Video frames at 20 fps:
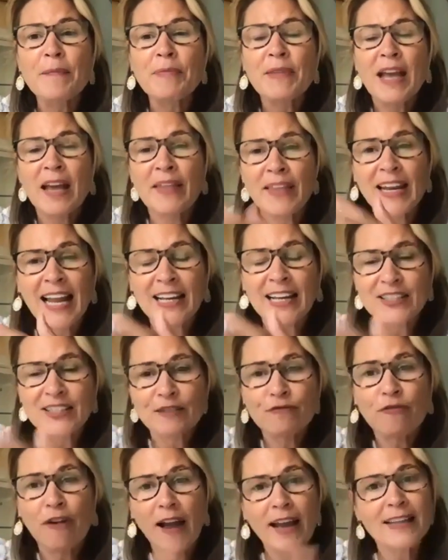and then actually
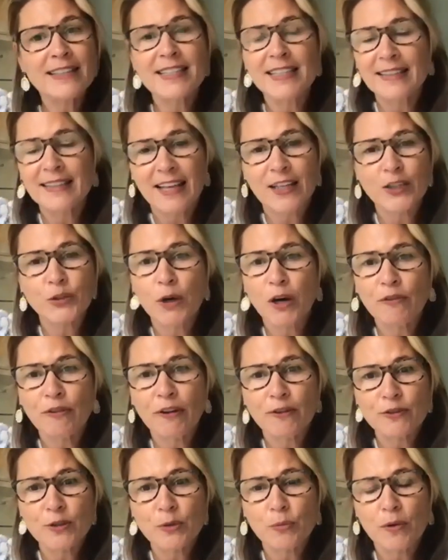writing that
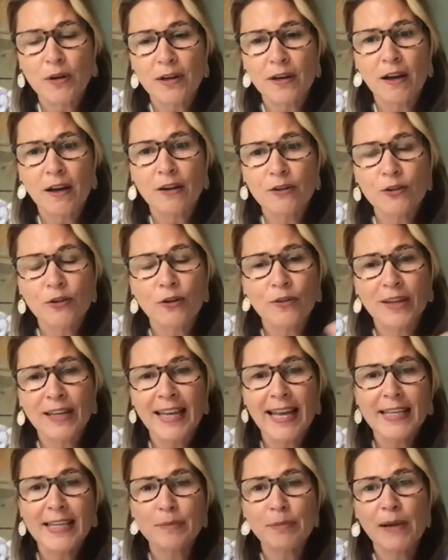1,200 word article that
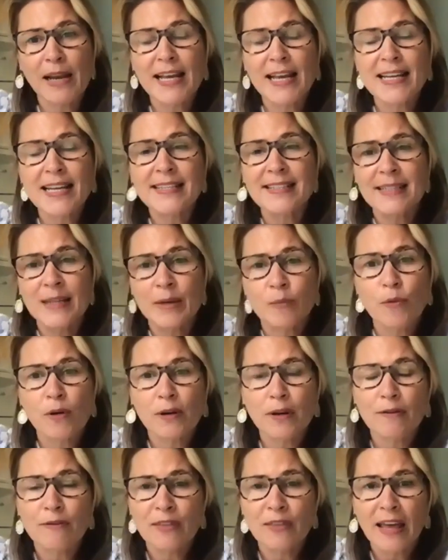gets placed in
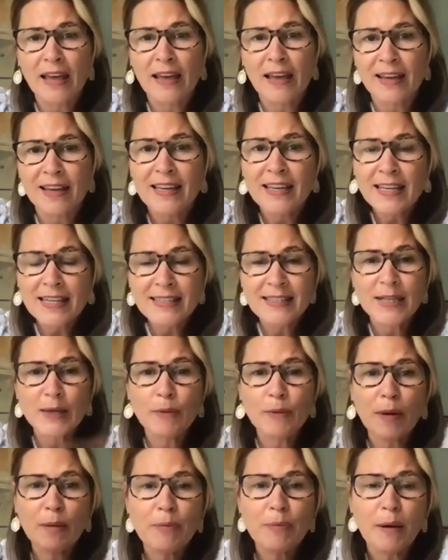one of their tier
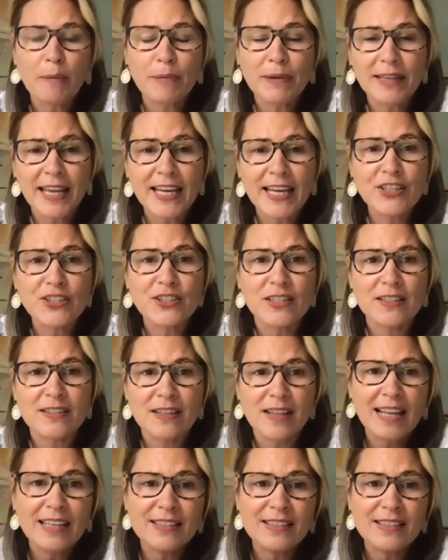1 publications.